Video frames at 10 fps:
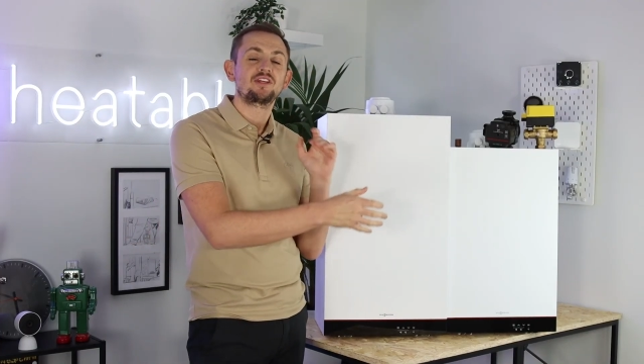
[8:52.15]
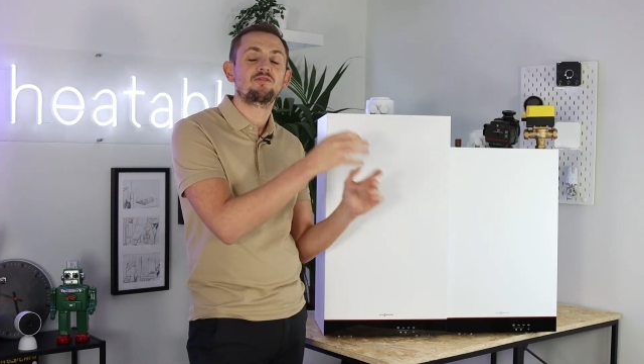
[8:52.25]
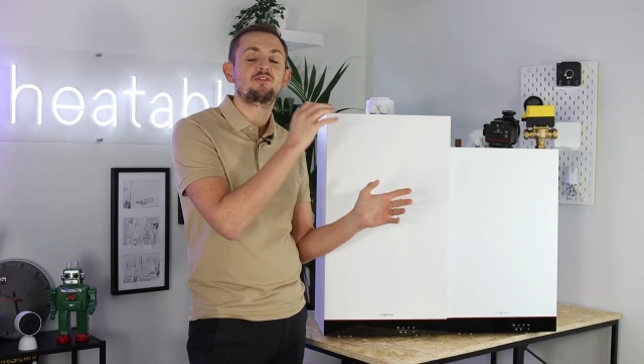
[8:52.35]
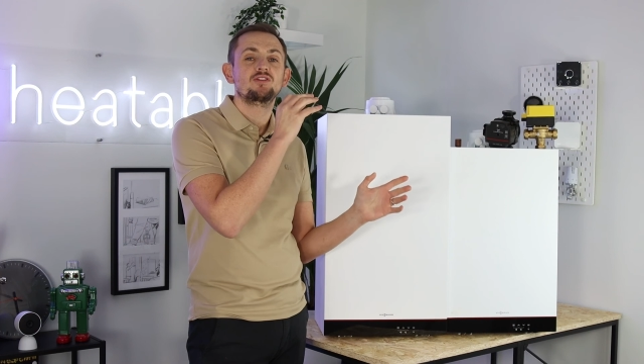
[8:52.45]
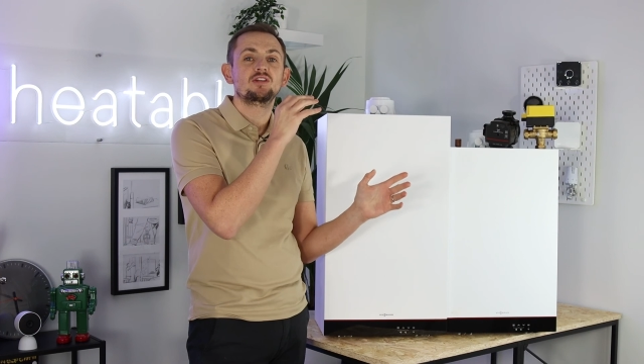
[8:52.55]

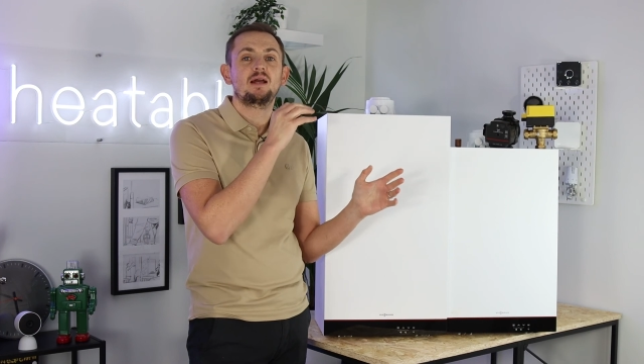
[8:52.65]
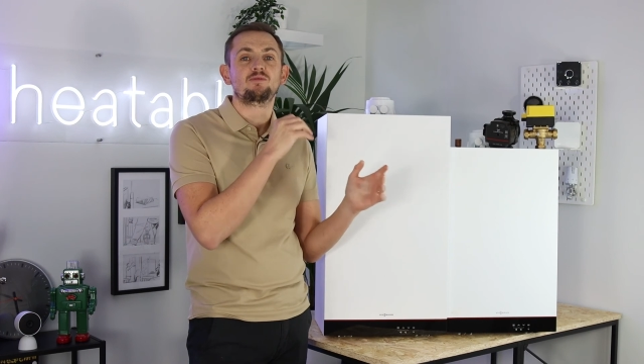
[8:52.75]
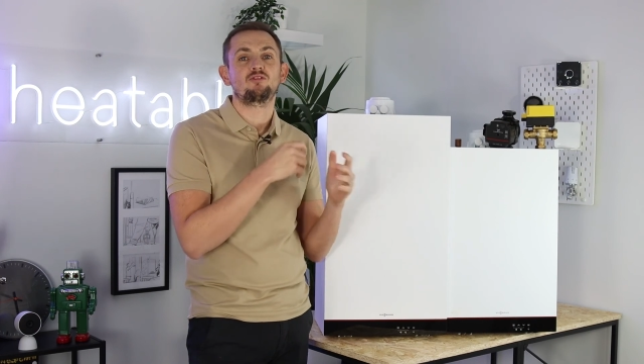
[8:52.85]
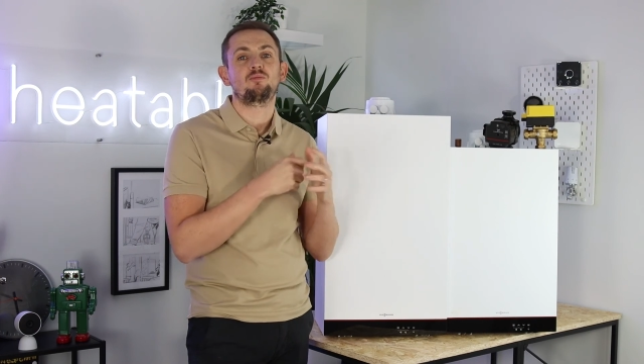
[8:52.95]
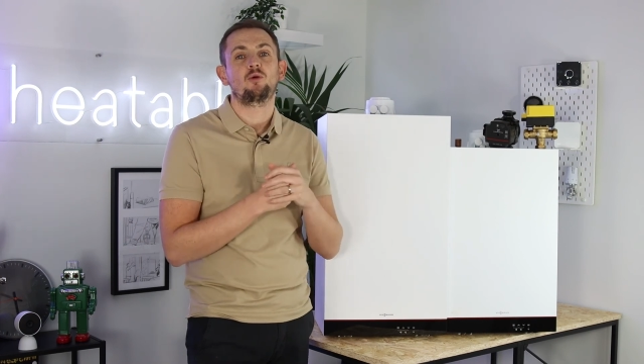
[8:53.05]
different
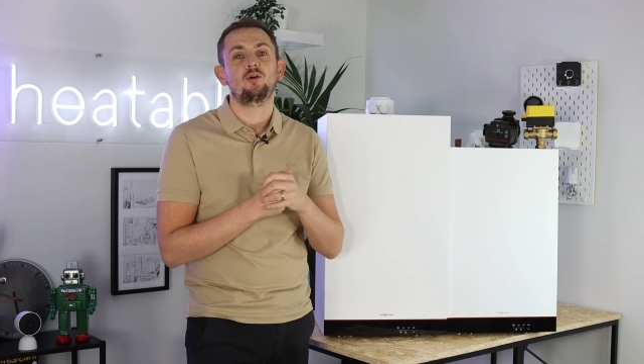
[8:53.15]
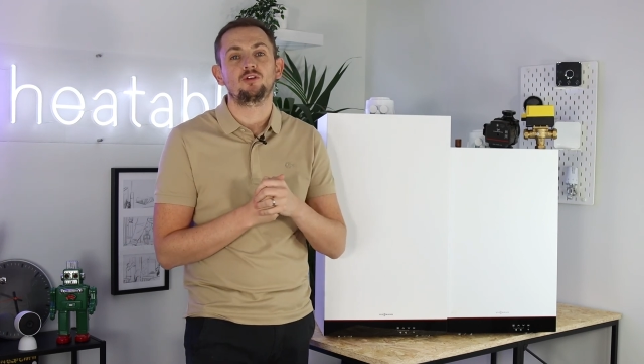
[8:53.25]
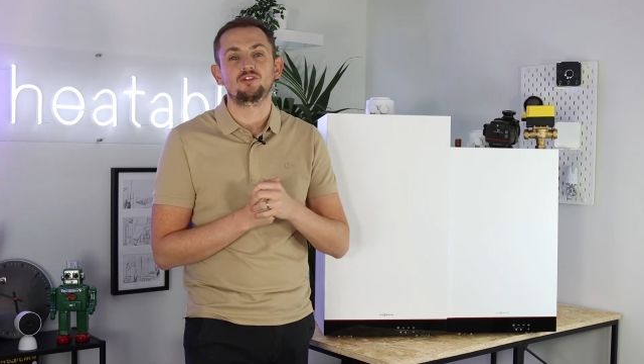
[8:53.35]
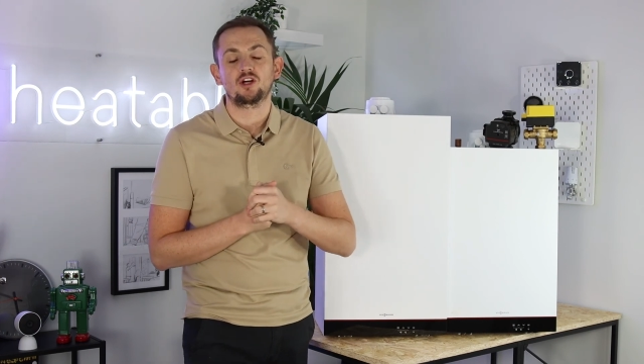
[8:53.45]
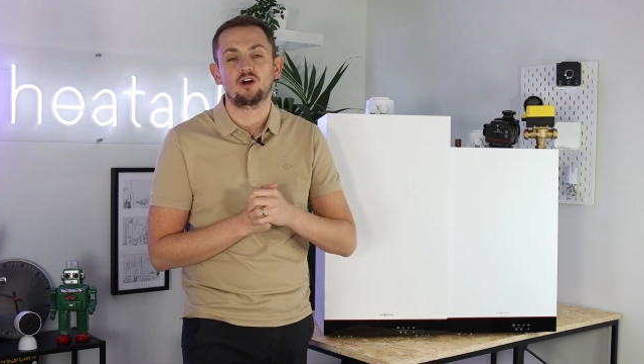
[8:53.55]
types of
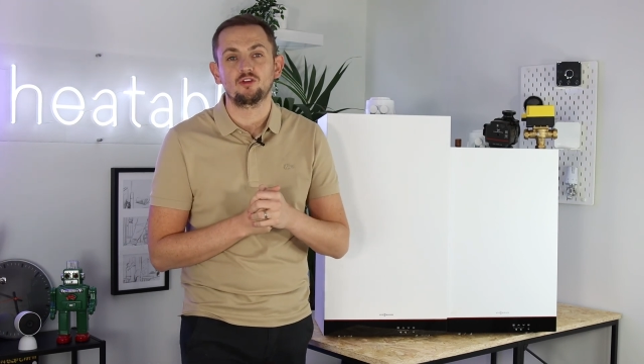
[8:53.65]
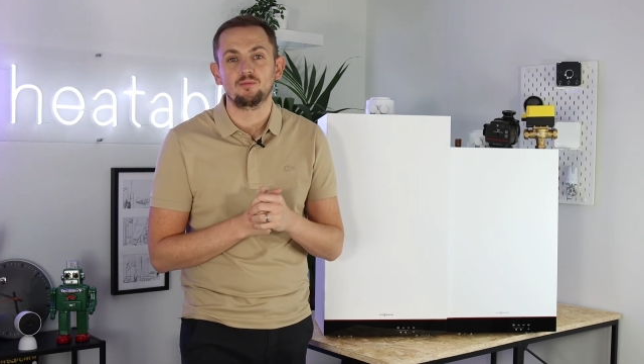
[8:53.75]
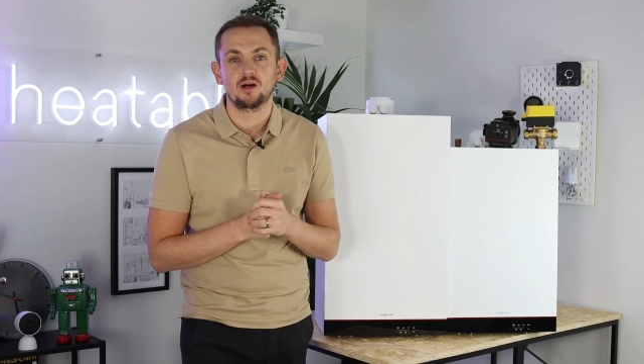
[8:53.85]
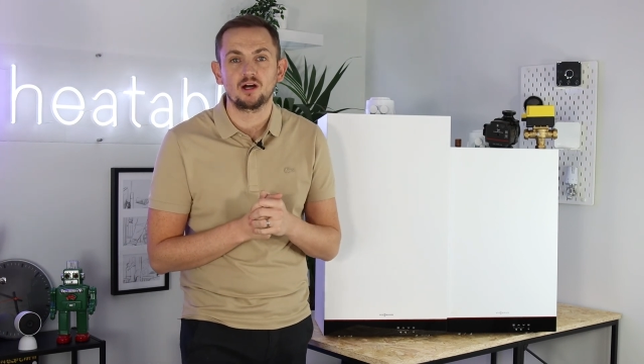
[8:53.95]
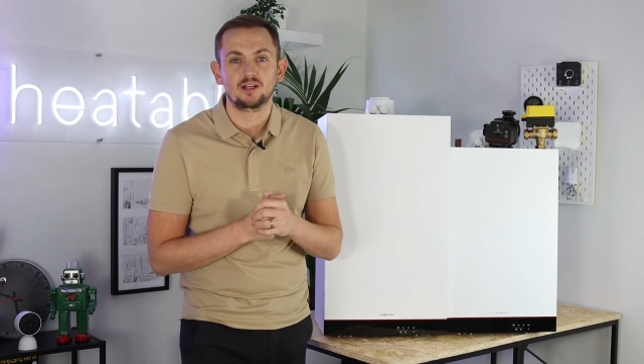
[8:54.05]
boilers on the
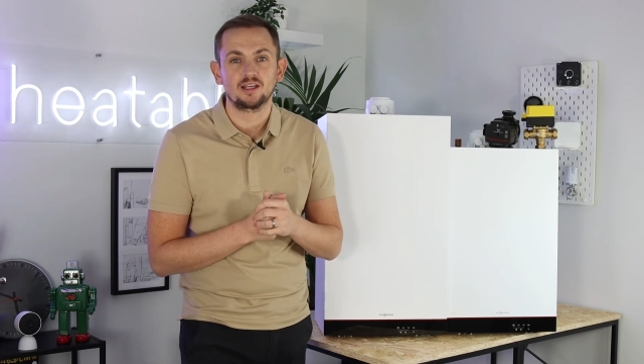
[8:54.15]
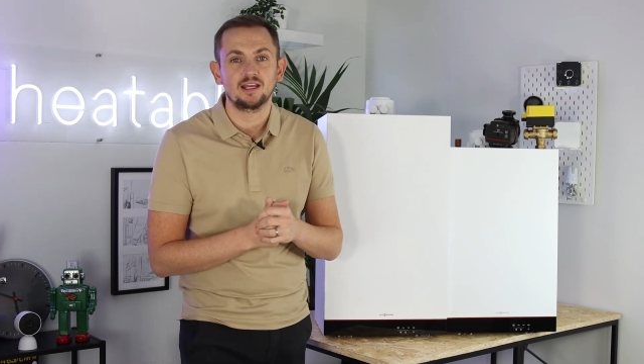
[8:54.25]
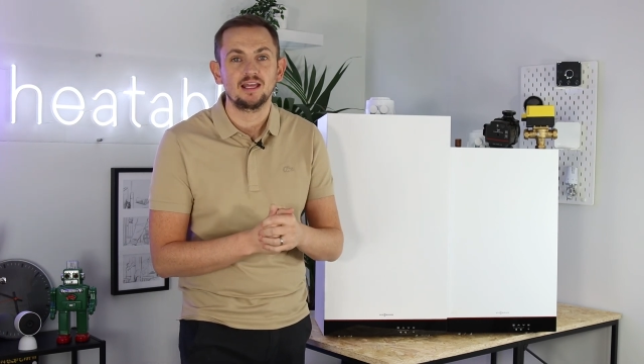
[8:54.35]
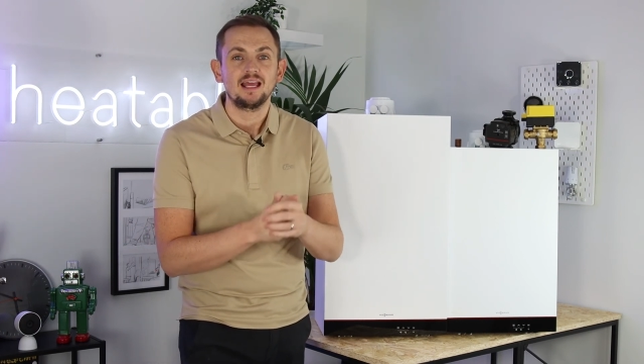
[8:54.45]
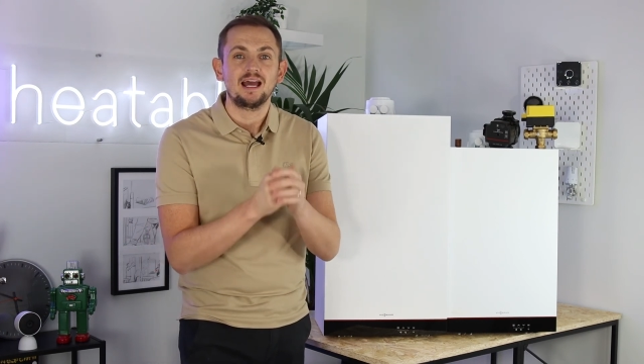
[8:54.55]

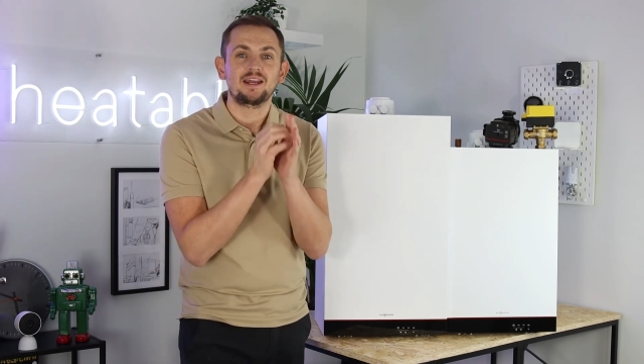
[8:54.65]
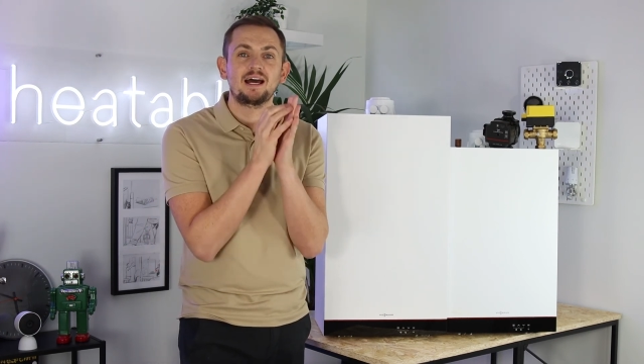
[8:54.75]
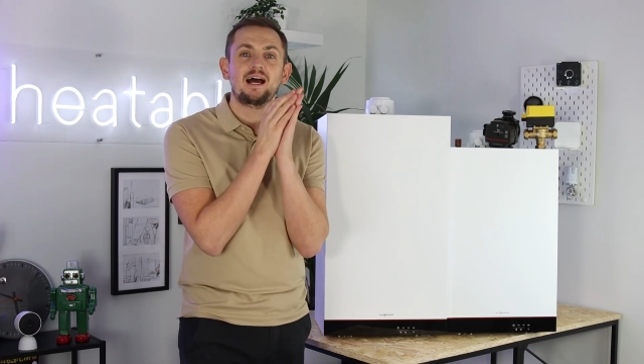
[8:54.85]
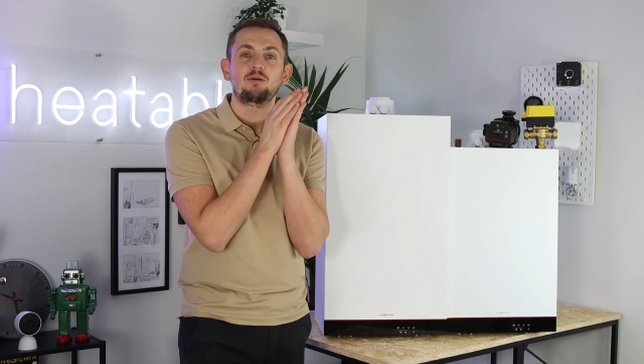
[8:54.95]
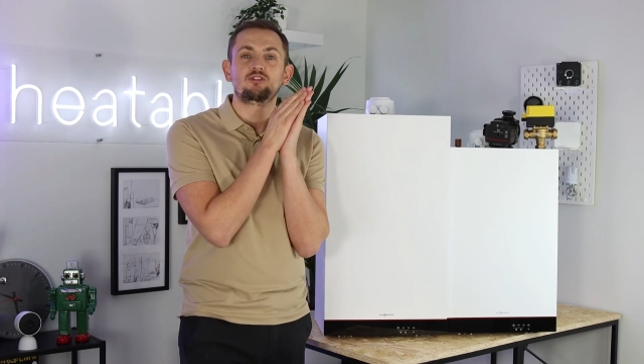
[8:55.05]
market and
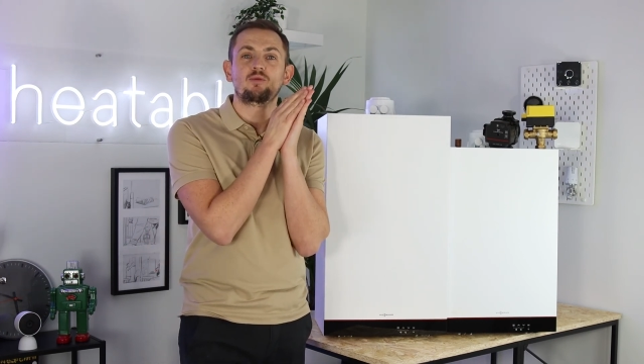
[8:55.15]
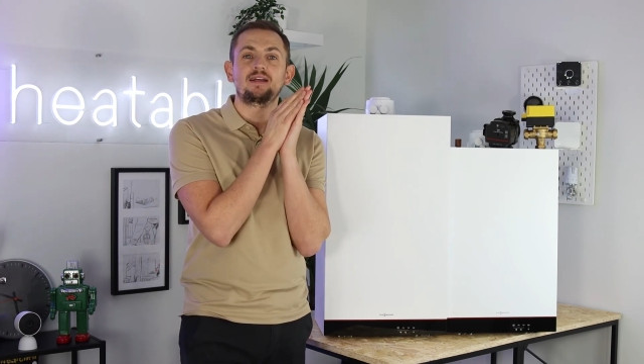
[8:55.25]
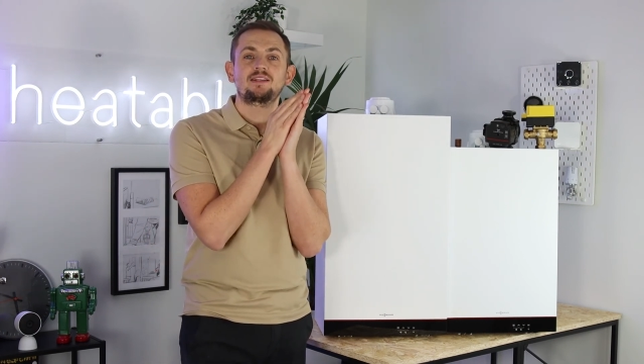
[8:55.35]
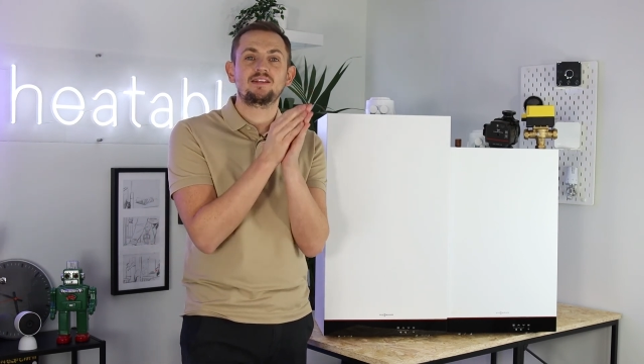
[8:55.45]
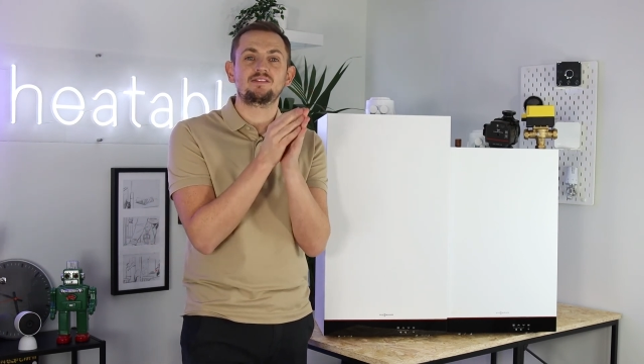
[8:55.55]
how to
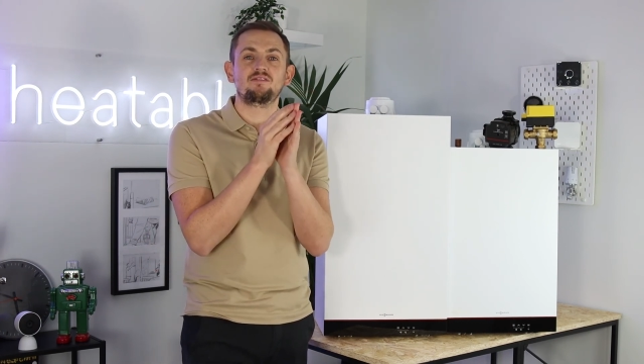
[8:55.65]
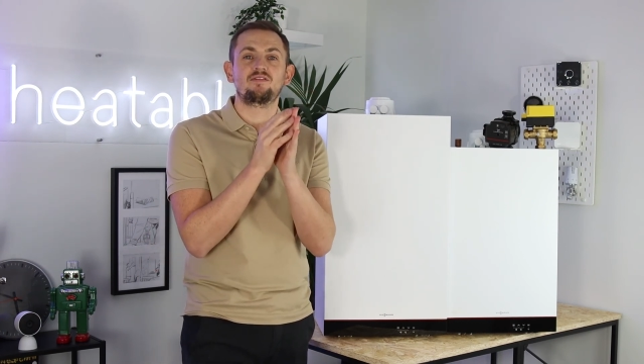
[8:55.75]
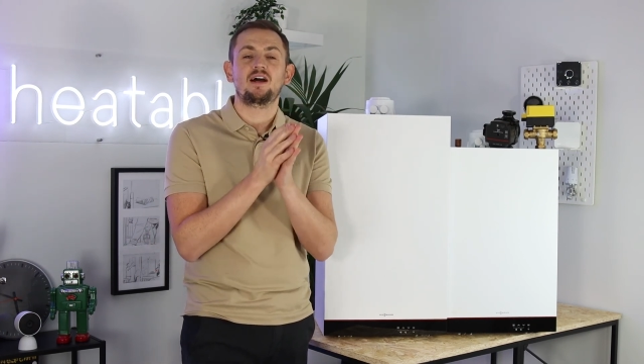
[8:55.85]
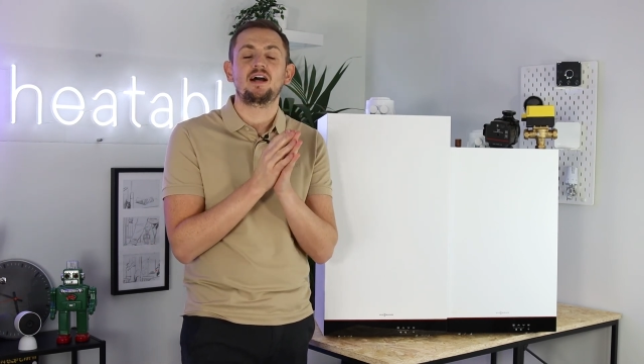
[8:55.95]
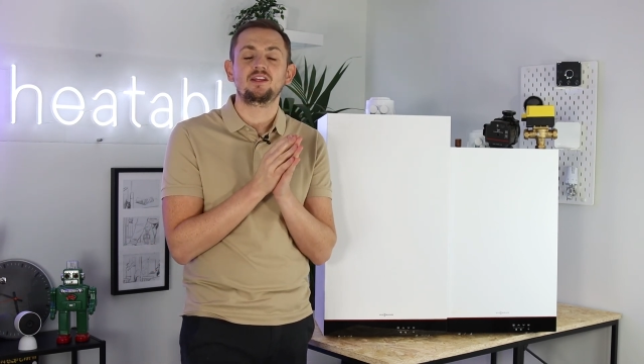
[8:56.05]

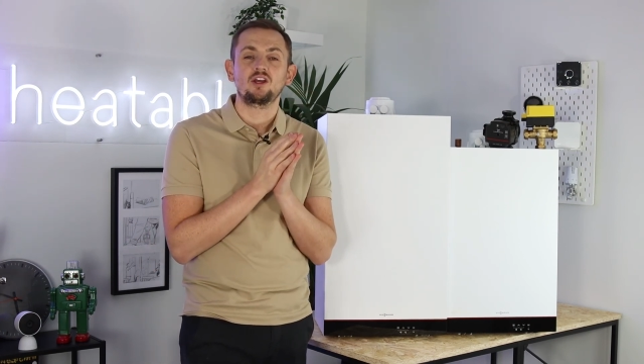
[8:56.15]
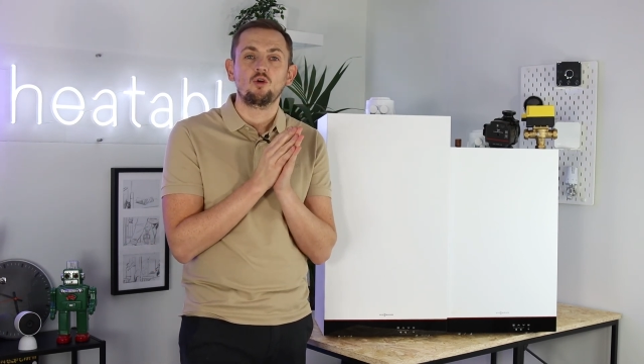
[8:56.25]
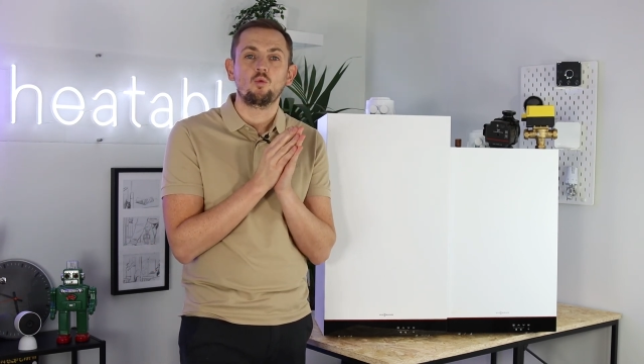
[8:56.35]
identify